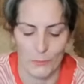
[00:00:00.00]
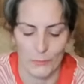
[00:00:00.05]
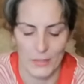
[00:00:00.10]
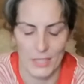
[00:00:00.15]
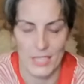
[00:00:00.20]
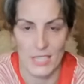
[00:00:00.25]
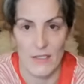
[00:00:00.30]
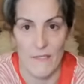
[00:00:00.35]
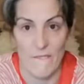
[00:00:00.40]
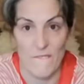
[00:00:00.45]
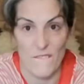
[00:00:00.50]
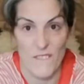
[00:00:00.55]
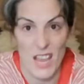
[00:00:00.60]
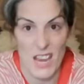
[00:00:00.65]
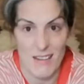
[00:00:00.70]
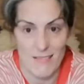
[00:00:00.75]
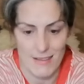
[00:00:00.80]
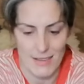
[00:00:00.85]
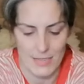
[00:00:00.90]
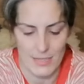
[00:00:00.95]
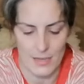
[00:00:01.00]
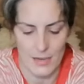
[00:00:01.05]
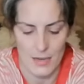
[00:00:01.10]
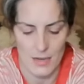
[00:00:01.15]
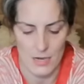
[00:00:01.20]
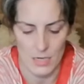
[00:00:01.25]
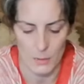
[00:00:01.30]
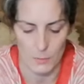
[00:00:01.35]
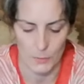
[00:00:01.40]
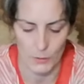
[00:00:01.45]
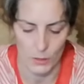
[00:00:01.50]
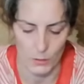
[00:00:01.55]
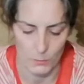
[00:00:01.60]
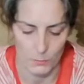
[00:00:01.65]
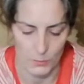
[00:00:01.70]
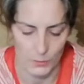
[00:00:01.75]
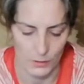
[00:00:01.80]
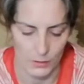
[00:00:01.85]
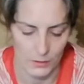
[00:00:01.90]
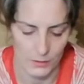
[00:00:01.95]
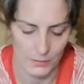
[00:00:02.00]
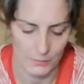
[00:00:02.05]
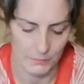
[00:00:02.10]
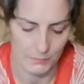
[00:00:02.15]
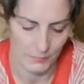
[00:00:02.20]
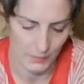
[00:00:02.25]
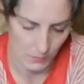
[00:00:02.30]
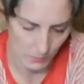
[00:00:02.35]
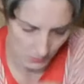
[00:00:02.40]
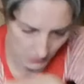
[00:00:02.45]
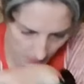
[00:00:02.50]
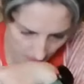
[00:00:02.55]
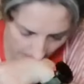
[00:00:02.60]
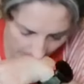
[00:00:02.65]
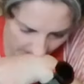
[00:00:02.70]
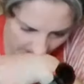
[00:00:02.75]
It's a very dark purple. Oh.